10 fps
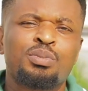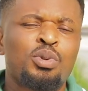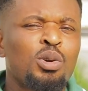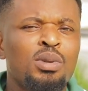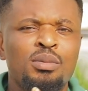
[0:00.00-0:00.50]

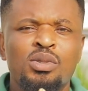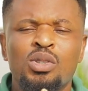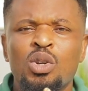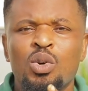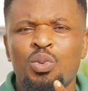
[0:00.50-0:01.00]

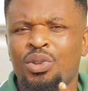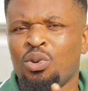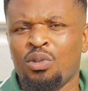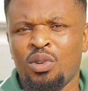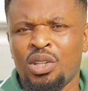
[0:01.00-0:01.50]
problems with
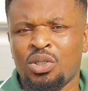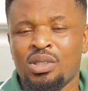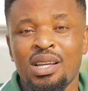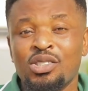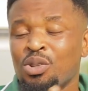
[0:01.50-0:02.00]
your
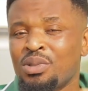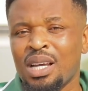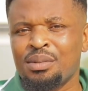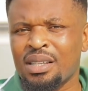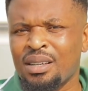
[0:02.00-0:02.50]
ovulations, and
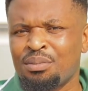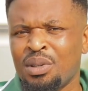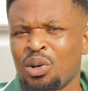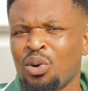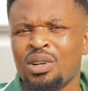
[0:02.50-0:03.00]
sometimes it can
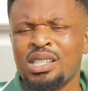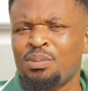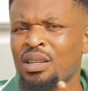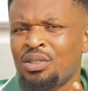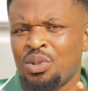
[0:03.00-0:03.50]
be
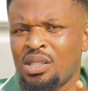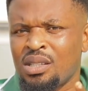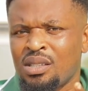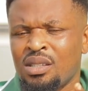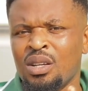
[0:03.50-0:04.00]
unexplained
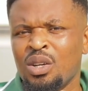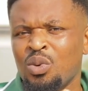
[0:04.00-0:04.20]
reasons,